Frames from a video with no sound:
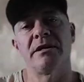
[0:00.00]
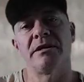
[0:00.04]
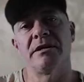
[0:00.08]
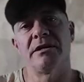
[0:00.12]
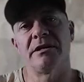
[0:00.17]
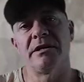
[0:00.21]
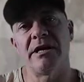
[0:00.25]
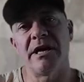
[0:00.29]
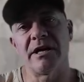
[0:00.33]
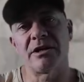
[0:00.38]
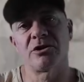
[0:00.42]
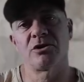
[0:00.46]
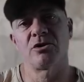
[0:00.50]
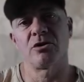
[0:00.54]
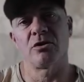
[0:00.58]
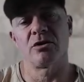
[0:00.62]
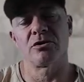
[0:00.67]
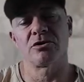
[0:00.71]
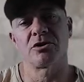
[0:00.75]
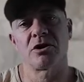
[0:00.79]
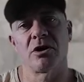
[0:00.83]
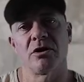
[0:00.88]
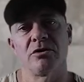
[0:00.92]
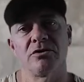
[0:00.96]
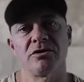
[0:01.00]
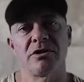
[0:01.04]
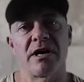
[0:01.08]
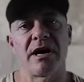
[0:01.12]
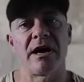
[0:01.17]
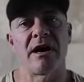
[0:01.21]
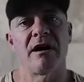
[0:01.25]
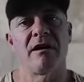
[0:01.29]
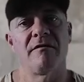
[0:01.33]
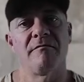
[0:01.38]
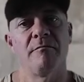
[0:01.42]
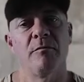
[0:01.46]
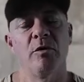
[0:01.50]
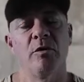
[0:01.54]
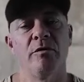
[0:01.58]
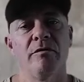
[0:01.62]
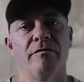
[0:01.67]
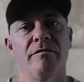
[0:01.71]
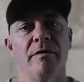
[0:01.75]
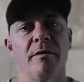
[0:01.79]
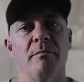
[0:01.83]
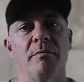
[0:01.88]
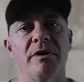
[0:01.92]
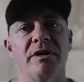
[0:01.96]
And the next shot shows you how I've
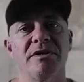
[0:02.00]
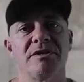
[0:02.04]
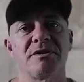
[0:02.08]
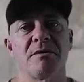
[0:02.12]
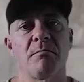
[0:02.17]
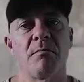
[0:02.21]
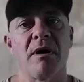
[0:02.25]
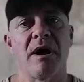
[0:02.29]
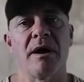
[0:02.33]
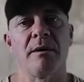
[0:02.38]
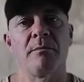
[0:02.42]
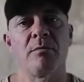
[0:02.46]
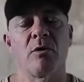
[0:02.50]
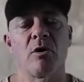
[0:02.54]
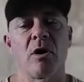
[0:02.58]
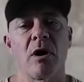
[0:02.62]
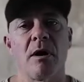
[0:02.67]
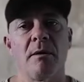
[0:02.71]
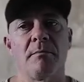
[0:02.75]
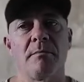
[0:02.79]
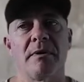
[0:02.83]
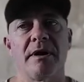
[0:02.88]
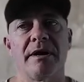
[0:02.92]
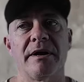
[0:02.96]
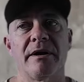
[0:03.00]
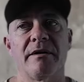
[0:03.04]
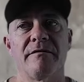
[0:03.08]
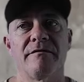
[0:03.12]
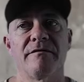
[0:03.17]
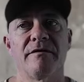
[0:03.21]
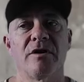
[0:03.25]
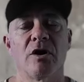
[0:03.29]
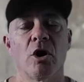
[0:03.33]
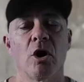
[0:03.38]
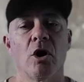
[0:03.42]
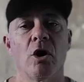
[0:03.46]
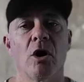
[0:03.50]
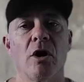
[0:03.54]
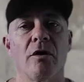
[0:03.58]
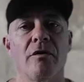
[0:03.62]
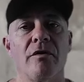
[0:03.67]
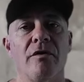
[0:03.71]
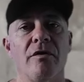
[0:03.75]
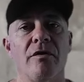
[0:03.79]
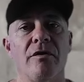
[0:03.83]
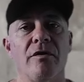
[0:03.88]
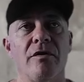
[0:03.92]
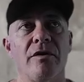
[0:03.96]
moved the piece of paper up, and I've
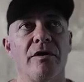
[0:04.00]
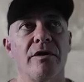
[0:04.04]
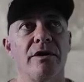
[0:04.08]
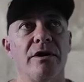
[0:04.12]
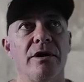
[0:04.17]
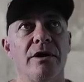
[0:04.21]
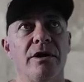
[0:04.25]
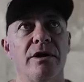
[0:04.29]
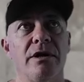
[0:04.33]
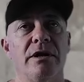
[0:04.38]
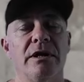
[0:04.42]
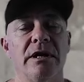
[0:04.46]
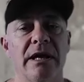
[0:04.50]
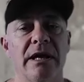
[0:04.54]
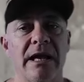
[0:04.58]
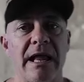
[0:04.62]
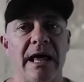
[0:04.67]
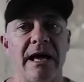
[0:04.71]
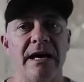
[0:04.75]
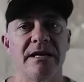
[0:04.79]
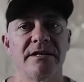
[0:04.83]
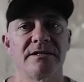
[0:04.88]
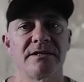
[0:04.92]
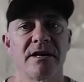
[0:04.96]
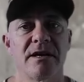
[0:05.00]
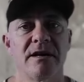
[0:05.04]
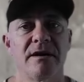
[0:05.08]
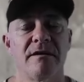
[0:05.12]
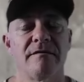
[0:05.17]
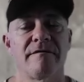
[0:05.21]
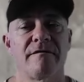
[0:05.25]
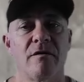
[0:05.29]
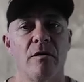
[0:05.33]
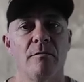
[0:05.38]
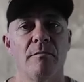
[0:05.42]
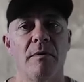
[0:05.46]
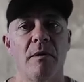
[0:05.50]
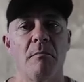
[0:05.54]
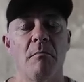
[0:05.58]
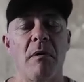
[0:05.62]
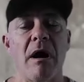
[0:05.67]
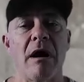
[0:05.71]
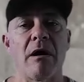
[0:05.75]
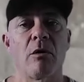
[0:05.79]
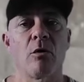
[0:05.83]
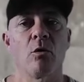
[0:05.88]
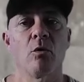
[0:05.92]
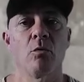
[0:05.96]
got the laser from the
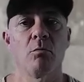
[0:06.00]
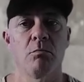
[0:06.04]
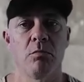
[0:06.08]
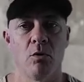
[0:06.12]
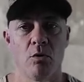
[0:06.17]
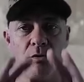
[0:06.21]
barrel